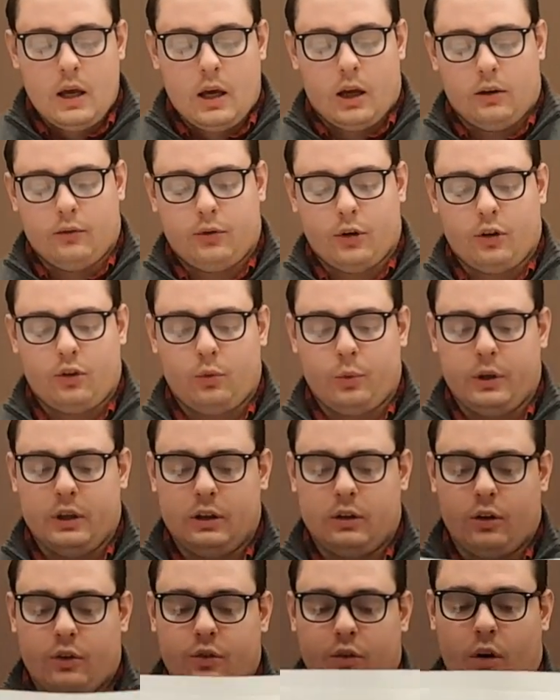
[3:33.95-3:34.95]
And first, we
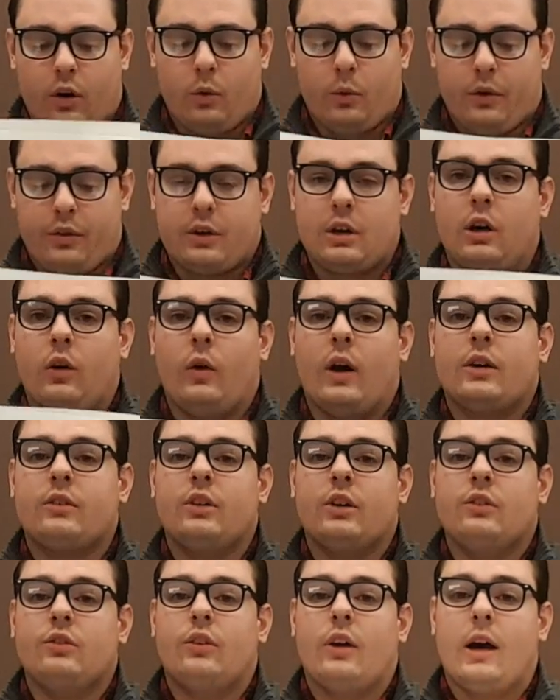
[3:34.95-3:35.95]
need to start with
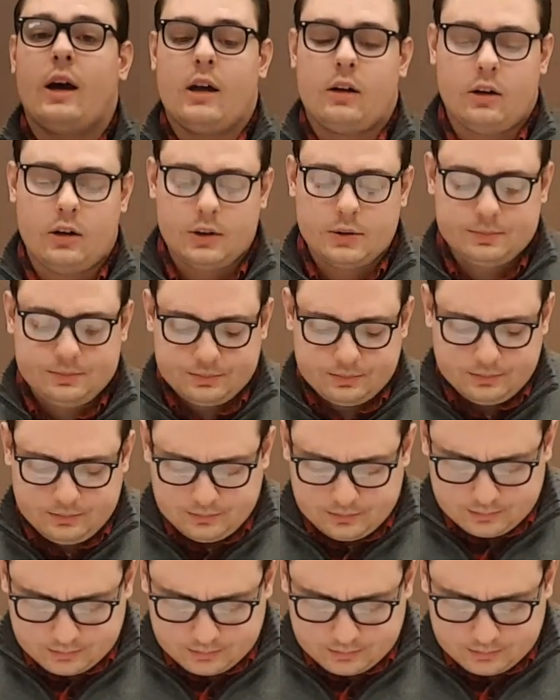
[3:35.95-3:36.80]
collecting data.